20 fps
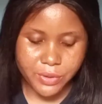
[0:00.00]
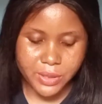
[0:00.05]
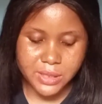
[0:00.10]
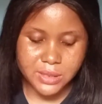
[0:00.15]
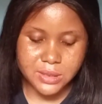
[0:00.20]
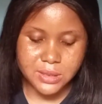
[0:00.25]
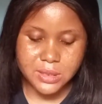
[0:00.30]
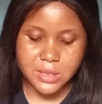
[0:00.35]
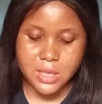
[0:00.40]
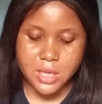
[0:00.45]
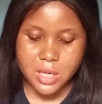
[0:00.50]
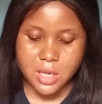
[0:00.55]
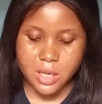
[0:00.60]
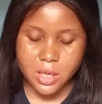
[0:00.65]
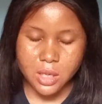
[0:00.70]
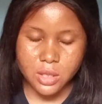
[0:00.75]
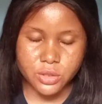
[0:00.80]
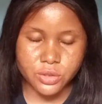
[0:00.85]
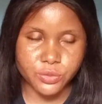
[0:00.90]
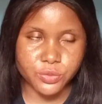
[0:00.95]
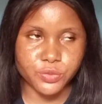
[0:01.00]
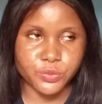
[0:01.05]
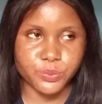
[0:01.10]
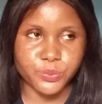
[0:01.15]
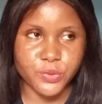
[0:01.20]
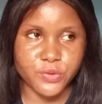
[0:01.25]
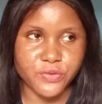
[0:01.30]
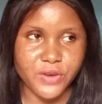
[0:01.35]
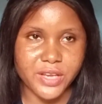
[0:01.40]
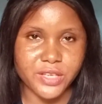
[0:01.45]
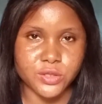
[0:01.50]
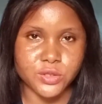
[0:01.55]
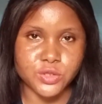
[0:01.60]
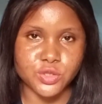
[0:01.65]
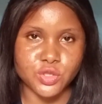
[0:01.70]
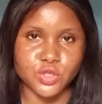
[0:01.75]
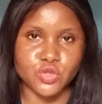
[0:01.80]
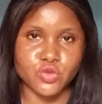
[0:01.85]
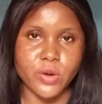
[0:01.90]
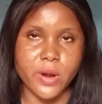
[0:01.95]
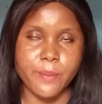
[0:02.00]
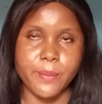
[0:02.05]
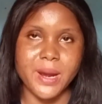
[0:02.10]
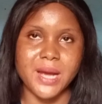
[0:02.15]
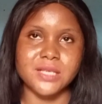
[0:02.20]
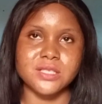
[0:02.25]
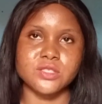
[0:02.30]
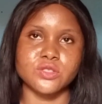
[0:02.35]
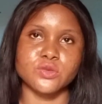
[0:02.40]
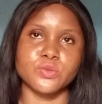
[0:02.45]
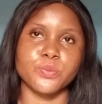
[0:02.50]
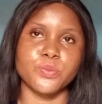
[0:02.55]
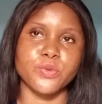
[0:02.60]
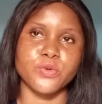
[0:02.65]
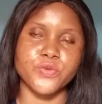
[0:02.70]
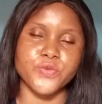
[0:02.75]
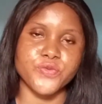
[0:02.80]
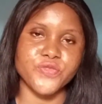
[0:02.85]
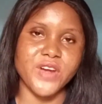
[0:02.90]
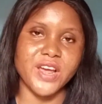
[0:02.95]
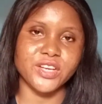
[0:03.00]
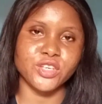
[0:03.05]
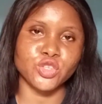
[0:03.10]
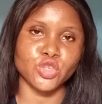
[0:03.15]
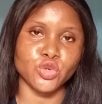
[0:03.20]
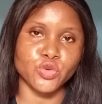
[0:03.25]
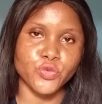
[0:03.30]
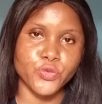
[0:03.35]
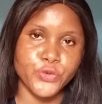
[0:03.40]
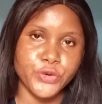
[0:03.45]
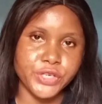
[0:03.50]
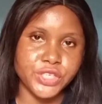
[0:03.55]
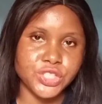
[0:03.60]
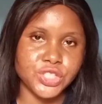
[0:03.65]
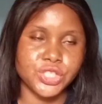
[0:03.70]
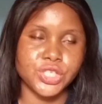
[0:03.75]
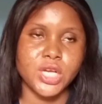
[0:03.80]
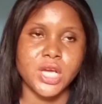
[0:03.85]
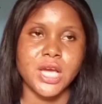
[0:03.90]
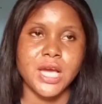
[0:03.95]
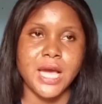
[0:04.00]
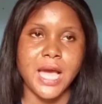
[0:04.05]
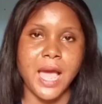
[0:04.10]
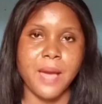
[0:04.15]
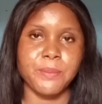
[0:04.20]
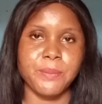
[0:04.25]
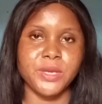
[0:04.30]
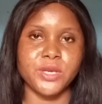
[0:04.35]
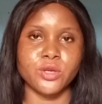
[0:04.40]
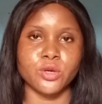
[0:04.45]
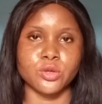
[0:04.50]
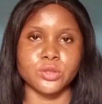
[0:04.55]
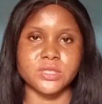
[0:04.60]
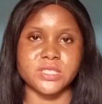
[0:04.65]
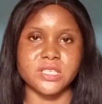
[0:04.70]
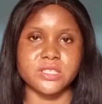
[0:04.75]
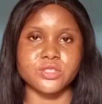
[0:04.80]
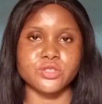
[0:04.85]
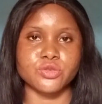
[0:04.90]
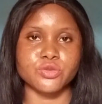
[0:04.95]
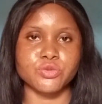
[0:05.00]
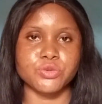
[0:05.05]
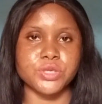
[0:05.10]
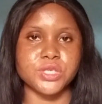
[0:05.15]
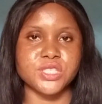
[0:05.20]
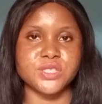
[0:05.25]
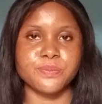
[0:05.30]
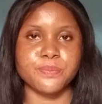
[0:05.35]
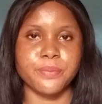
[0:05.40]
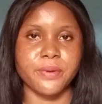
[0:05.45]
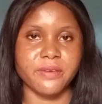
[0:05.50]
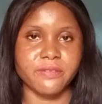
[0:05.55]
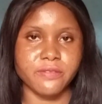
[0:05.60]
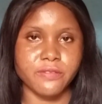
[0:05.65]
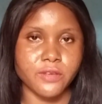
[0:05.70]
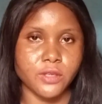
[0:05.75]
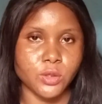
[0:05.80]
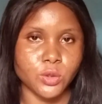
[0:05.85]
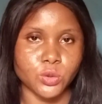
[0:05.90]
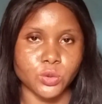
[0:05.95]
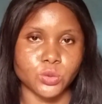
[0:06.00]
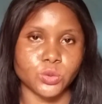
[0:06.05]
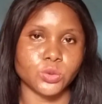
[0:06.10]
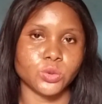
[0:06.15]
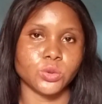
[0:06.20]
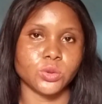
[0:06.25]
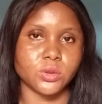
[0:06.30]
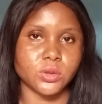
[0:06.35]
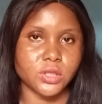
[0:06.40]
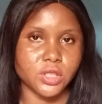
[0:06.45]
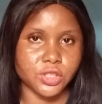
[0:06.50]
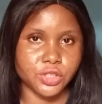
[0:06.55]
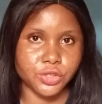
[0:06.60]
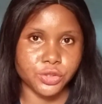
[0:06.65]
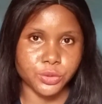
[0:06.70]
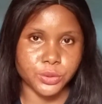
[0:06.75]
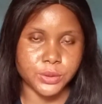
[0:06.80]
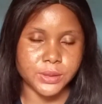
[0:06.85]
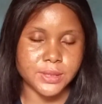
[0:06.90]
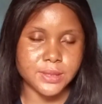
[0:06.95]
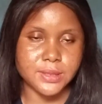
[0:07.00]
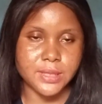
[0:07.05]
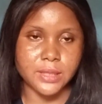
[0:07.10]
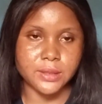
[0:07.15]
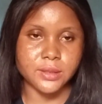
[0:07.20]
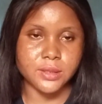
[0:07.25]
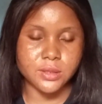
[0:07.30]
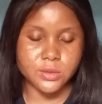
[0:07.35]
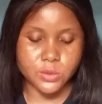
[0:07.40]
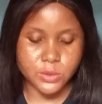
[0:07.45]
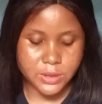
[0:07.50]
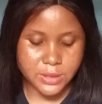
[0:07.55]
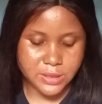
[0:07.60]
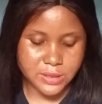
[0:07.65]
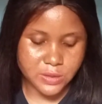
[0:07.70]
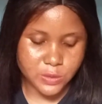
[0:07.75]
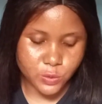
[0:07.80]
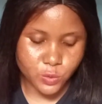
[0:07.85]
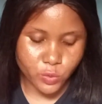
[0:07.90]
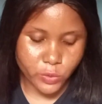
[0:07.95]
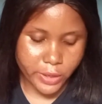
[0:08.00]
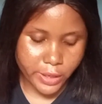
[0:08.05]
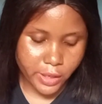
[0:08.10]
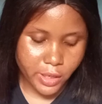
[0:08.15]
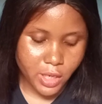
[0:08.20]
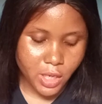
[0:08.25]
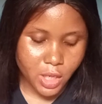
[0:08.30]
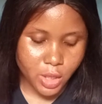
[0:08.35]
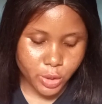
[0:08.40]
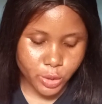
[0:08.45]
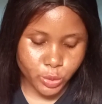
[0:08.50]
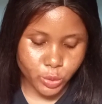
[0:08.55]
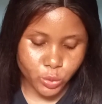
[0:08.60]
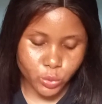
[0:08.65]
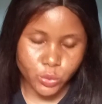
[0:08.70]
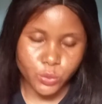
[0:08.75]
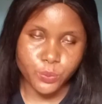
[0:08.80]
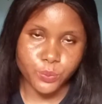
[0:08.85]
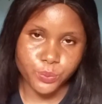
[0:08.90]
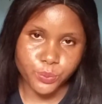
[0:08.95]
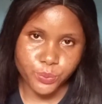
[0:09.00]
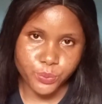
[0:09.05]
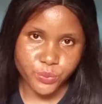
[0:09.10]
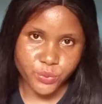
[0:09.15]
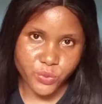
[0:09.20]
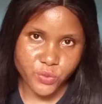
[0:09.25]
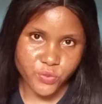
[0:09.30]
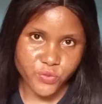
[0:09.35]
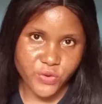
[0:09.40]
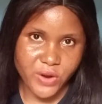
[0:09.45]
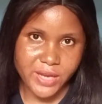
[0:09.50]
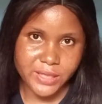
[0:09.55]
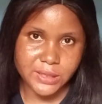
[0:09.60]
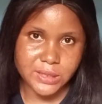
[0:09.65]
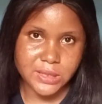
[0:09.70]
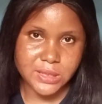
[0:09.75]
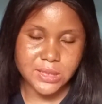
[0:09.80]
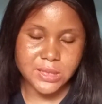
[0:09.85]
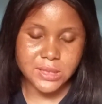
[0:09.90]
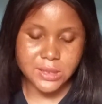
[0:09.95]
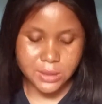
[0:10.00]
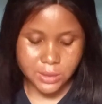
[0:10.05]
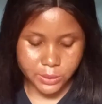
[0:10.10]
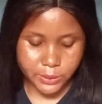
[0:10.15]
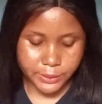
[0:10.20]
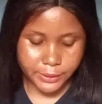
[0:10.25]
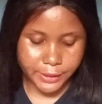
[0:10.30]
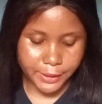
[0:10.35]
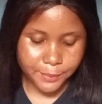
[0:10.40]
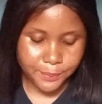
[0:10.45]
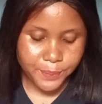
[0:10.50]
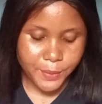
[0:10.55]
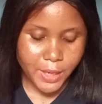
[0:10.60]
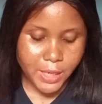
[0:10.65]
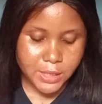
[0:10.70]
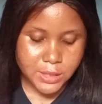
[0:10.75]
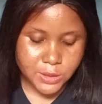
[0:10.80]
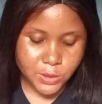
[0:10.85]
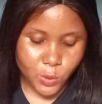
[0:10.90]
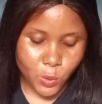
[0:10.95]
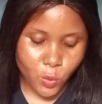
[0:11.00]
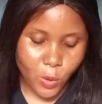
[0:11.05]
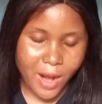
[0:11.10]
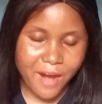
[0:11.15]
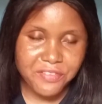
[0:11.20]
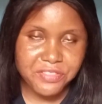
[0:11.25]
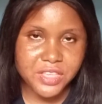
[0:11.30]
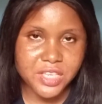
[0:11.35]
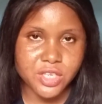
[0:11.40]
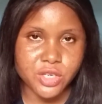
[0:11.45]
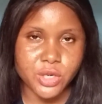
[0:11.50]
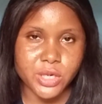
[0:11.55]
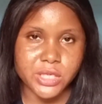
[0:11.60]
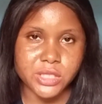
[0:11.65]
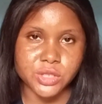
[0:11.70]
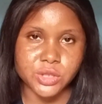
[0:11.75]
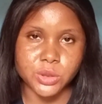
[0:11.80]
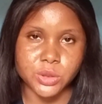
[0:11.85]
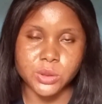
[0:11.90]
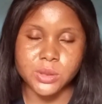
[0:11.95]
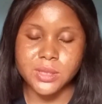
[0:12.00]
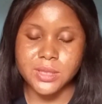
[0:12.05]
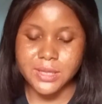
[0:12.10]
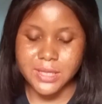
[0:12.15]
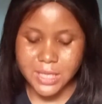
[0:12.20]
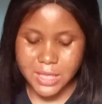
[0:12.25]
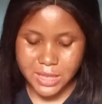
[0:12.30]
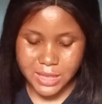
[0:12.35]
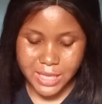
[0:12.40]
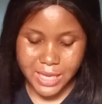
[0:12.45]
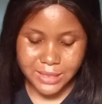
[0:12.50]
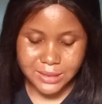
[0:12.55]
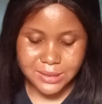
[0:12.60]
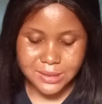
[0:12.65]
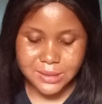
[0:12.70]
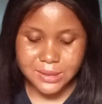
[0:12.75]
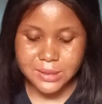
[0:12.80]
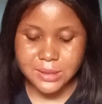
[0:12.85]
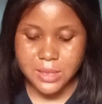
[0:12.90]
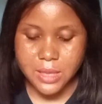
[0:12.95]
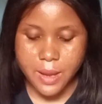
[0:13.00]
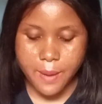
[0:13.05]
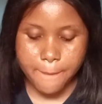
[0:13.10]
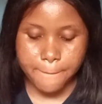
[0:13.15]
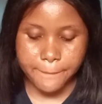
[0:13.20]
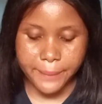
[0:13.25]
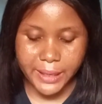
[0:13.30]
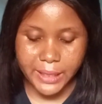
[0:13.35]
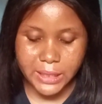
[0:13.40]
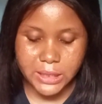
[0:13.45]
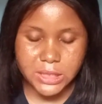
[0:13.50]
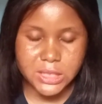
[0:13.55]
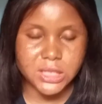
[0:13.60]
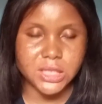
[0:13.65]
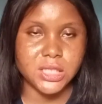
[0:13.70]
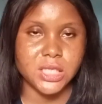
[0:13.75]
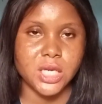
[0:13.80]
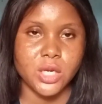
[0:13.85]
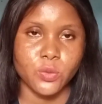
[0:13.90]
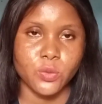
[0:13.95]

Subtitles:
rate, you provide your subscribers, you provide your reach, how many audience you reach per video. Okay, do you understand? So this is where you provide it. Okay, so after you are done, the next page,